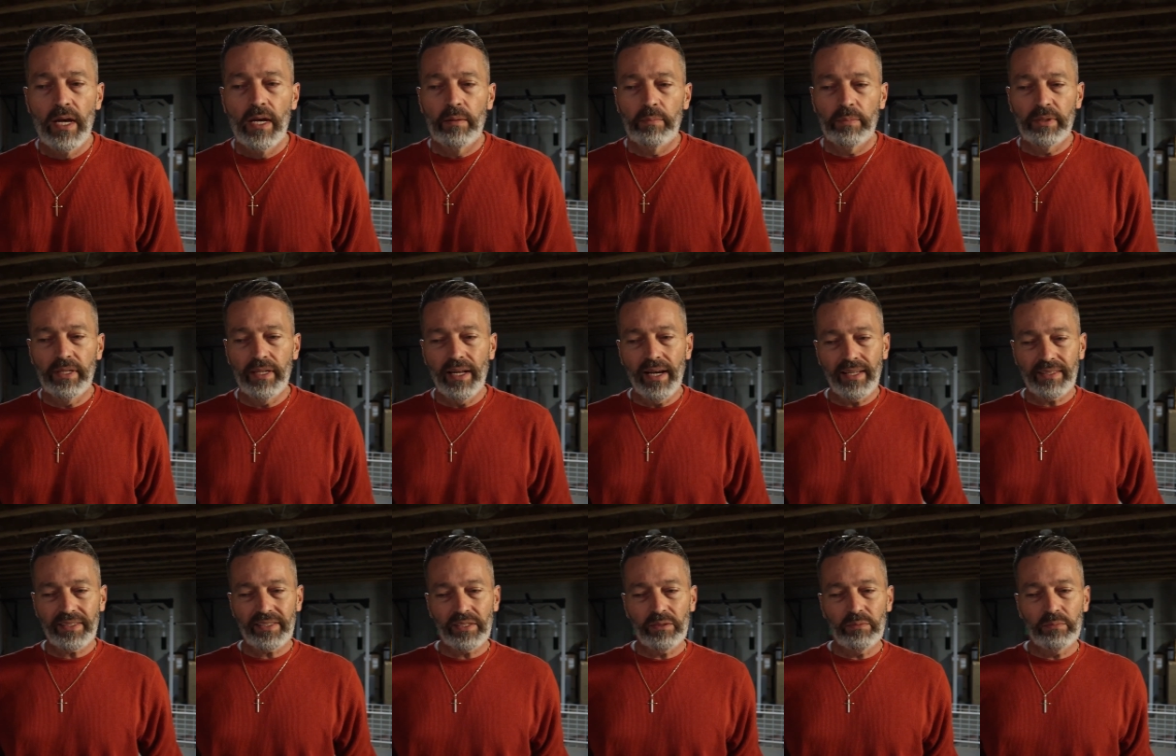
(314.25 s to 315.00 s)
but
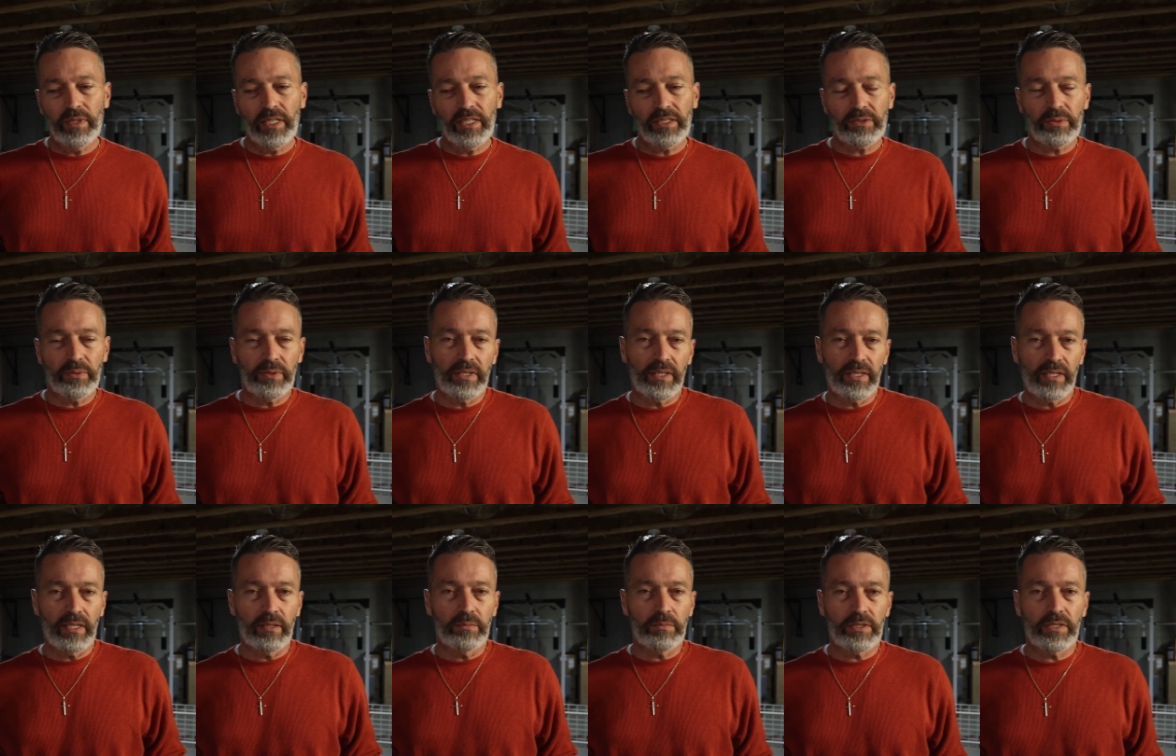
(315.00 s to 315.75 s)
not so much when it
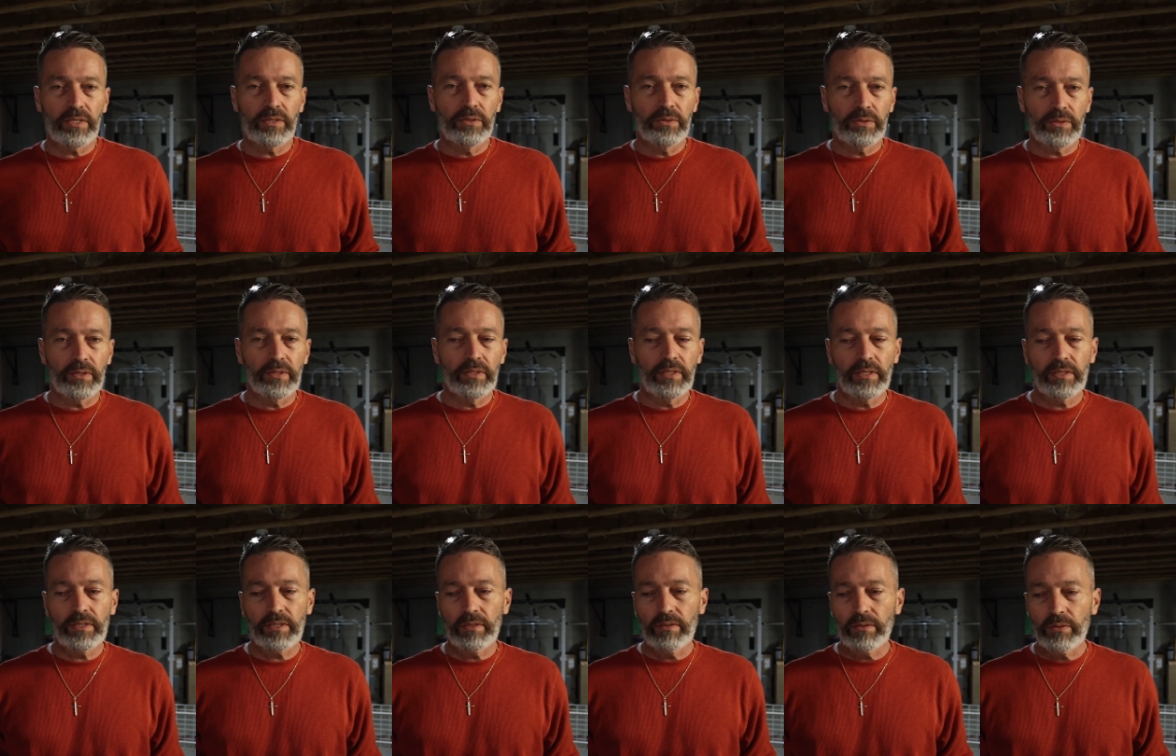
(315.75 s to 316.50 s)
comes to
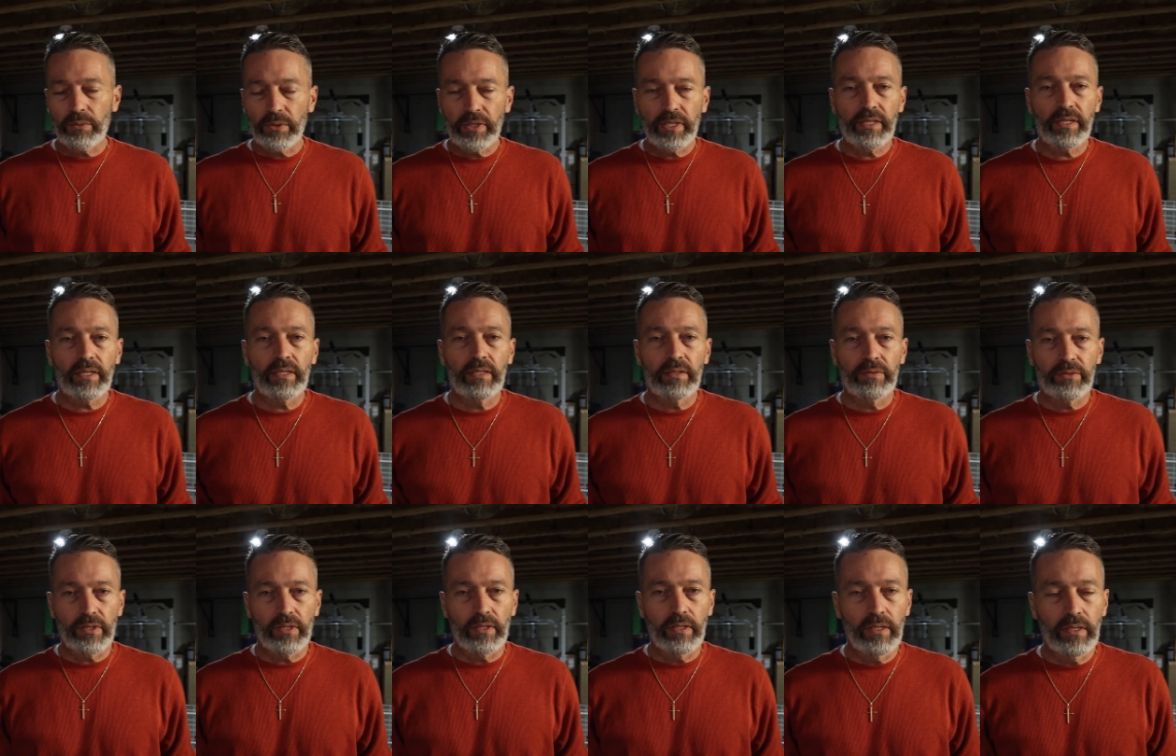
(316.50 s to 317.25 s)
traditional
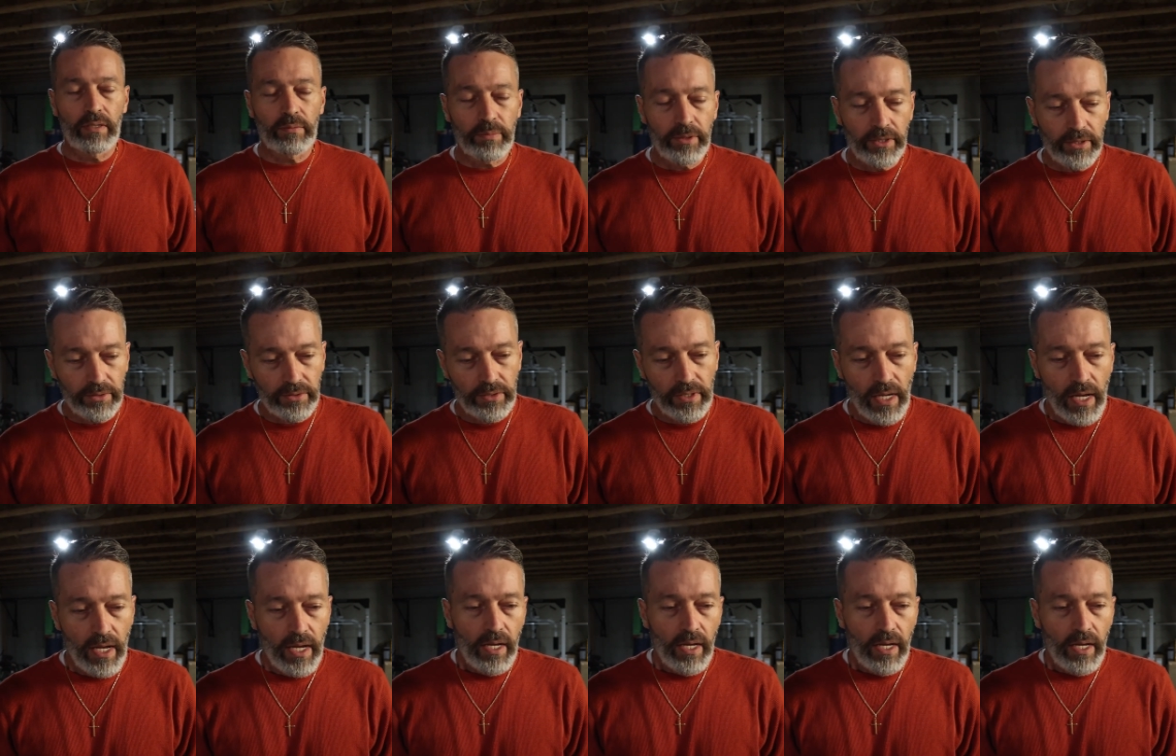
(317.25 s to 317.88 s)
recurves or longbows.